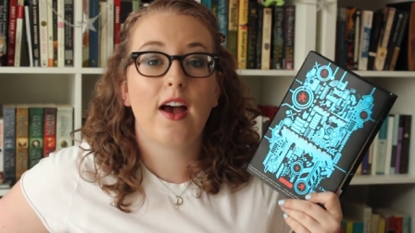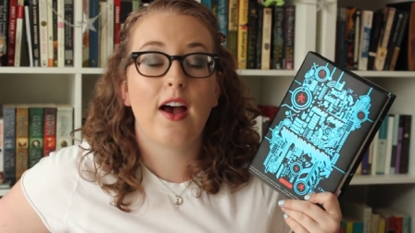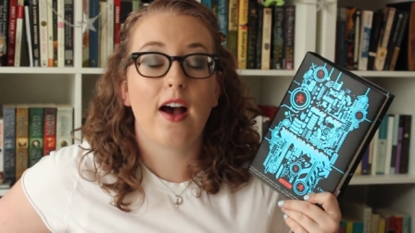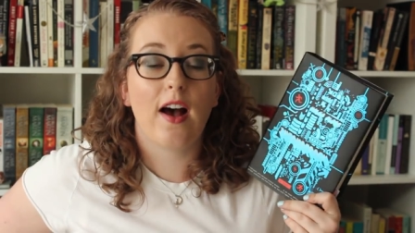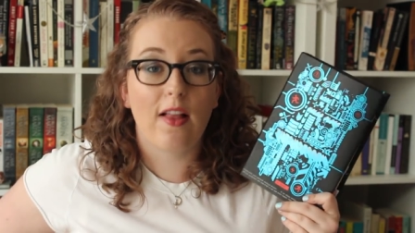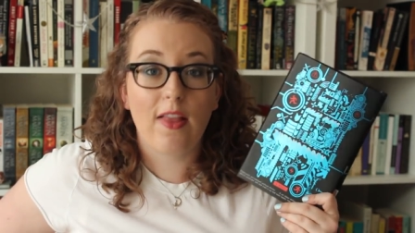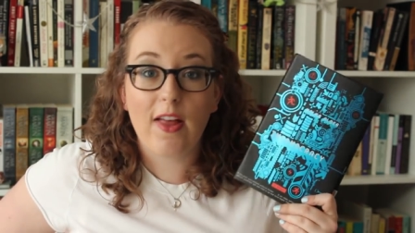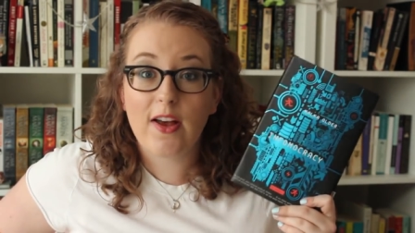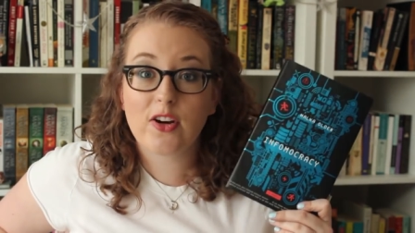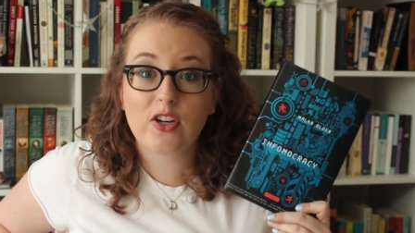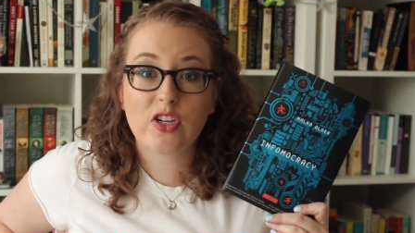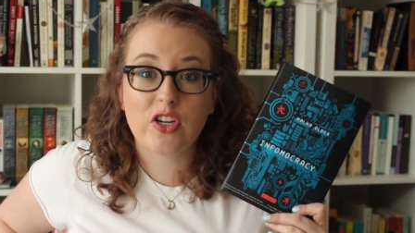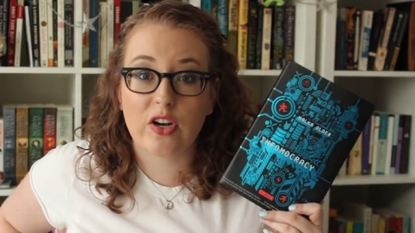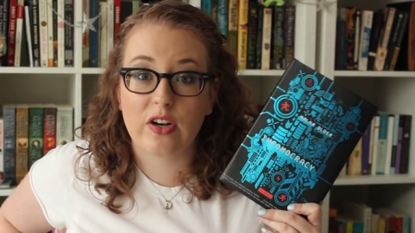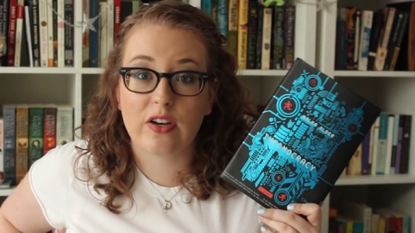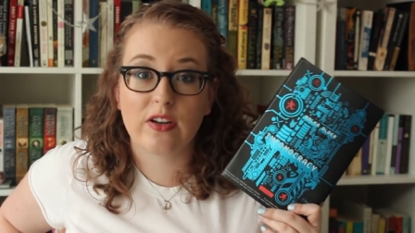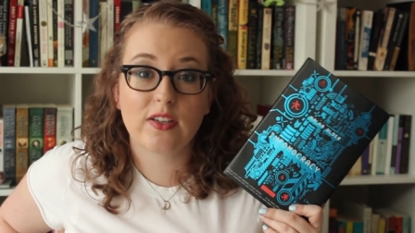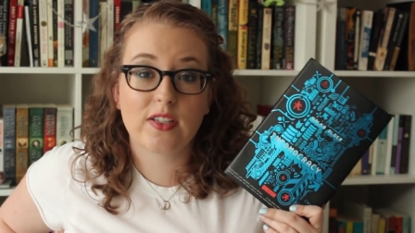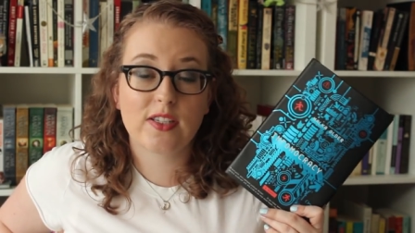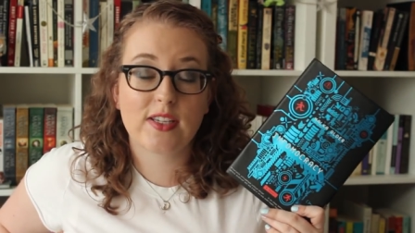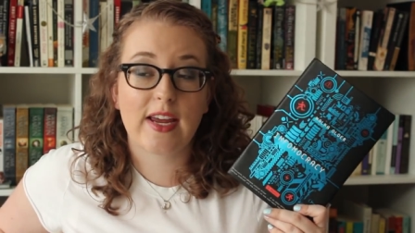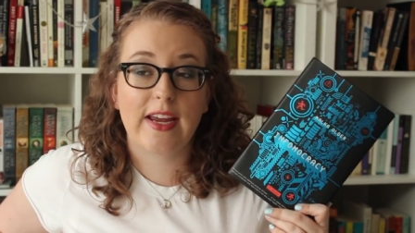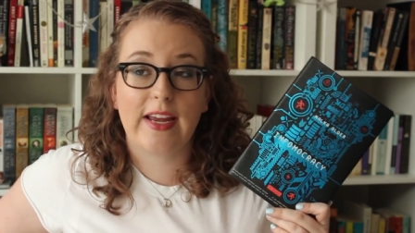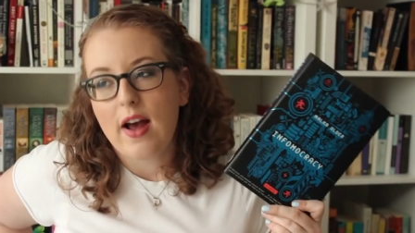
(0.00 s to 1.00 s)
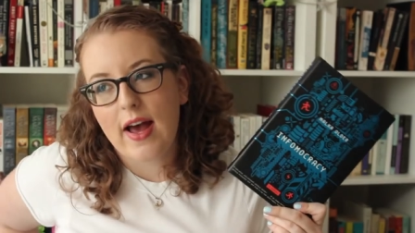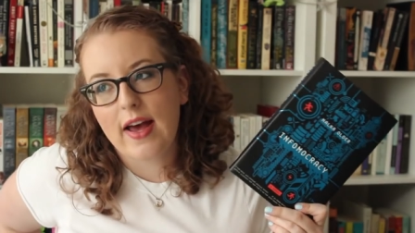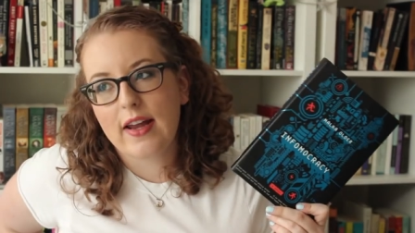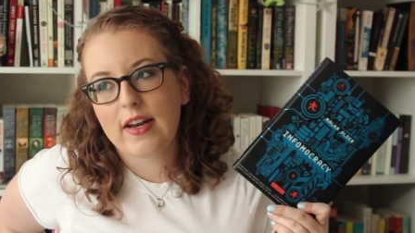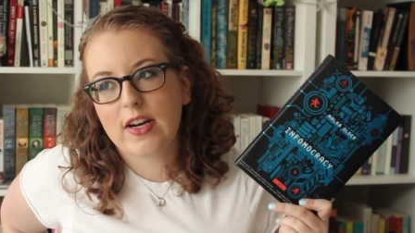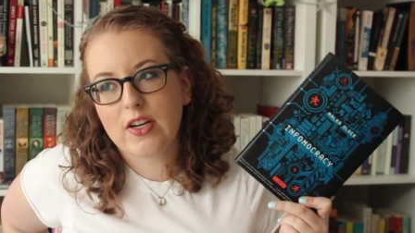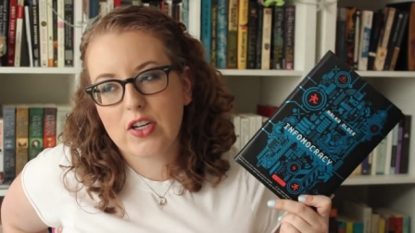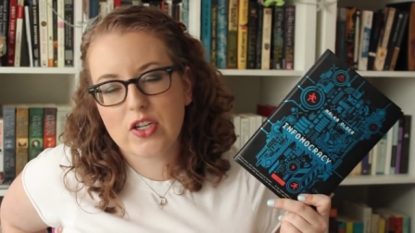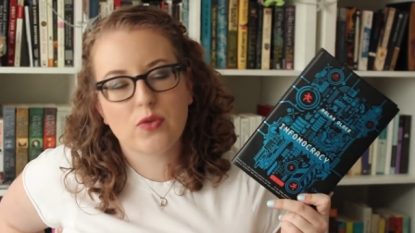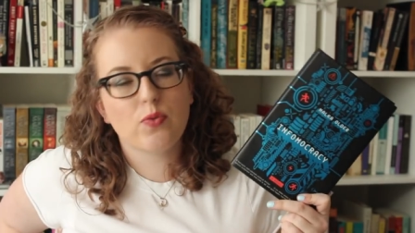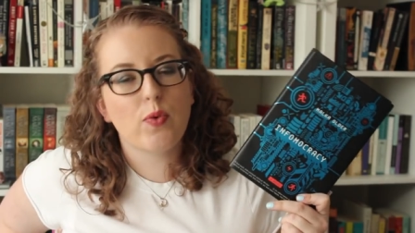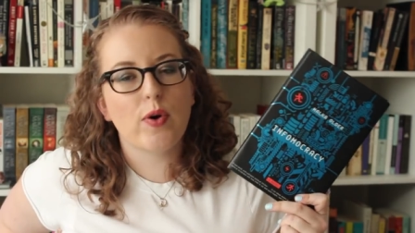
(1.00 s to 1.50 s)
elections, and I
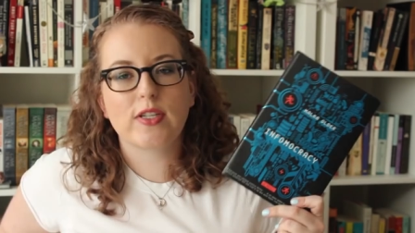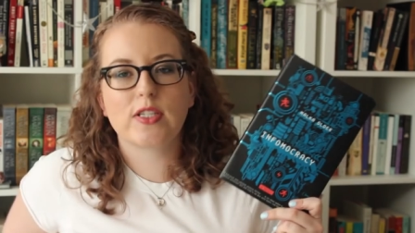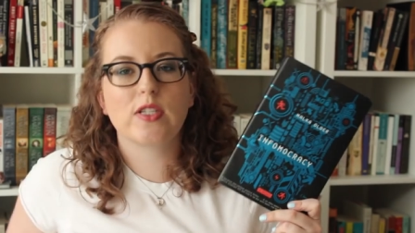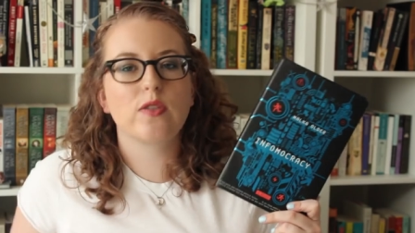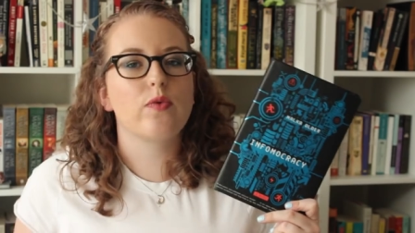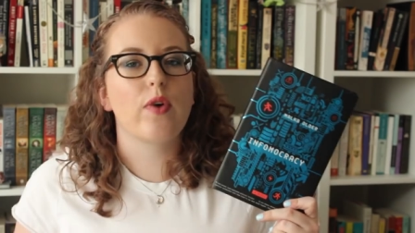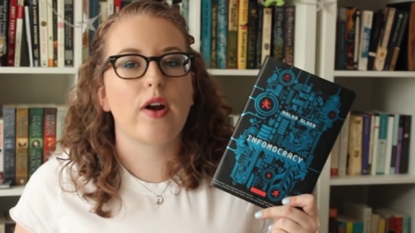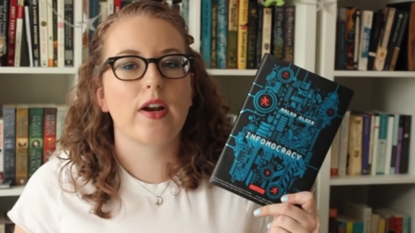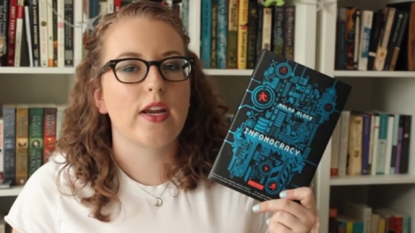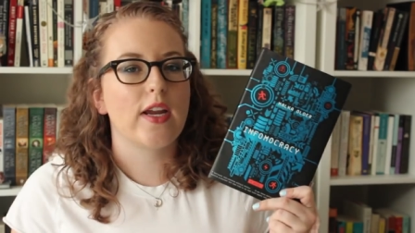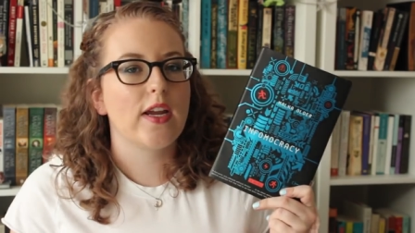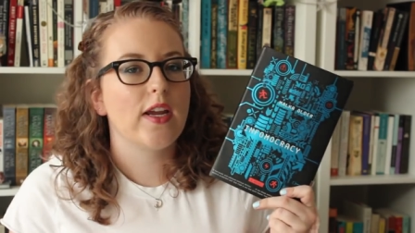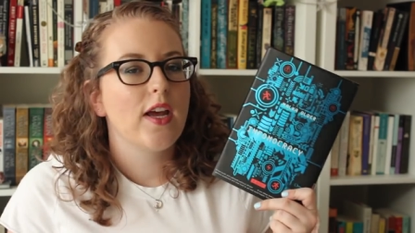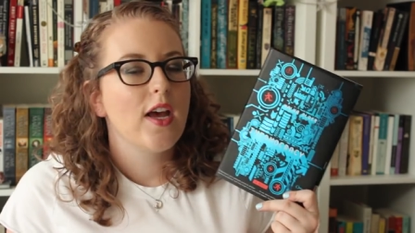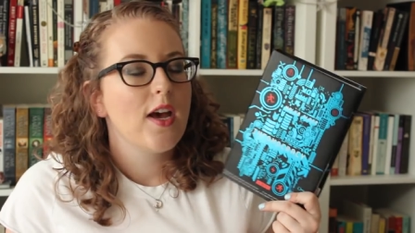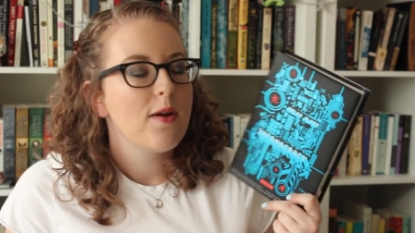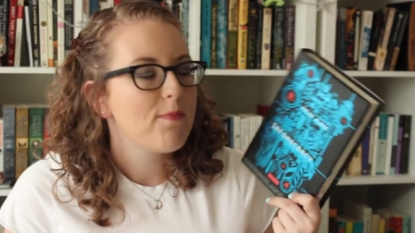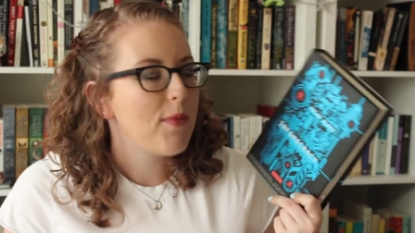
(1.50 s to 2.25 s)
just wasn't ready.